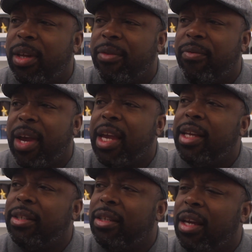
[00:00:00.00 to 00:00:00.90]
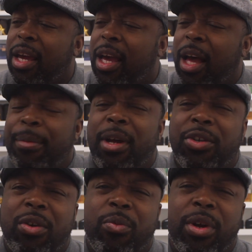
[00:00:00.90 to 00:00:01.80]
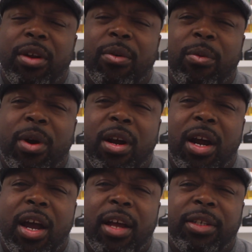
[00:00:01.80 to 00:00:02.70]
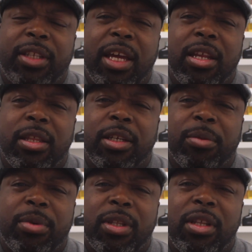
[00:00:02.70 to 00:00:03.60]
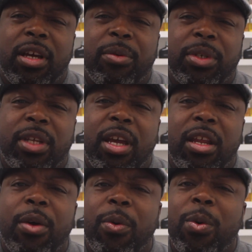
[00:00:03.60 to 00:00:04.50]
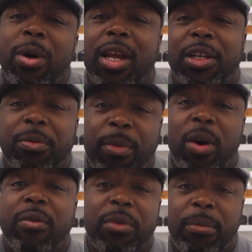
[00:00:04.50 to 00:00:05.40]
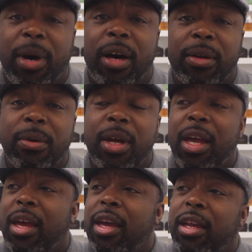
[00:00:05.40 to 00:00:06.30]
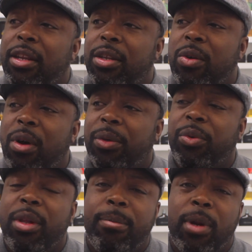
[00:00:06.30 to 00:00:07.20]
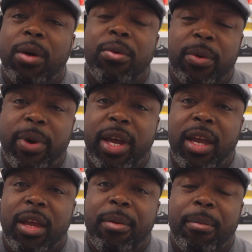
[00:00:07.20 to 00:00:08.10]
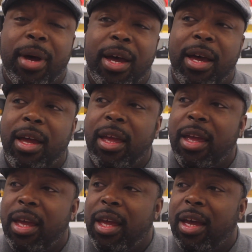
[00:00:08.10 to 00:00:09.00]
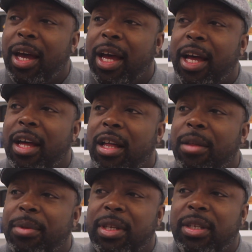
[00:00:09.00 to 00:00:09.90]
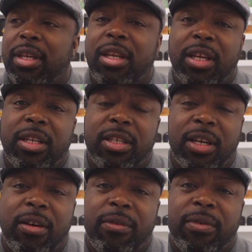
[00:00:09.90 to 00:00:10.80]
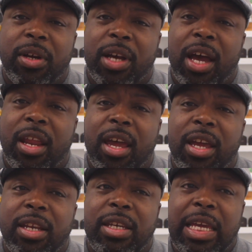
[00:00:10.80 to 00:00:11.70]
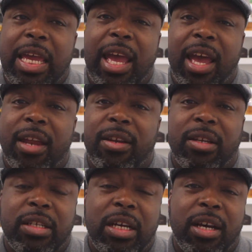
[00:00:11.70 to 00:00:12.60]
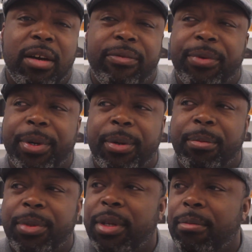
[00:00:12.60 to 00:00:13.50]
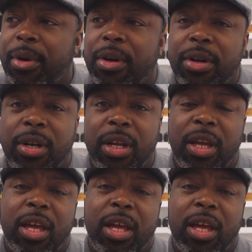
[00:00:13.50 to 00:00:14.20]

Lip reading: in Vegas. I'm not sure where I stated this, but I was saying, 1, I just bought it for the bottle, and 2, I was really blown away by the scent itself. I got a decant from Scentbird.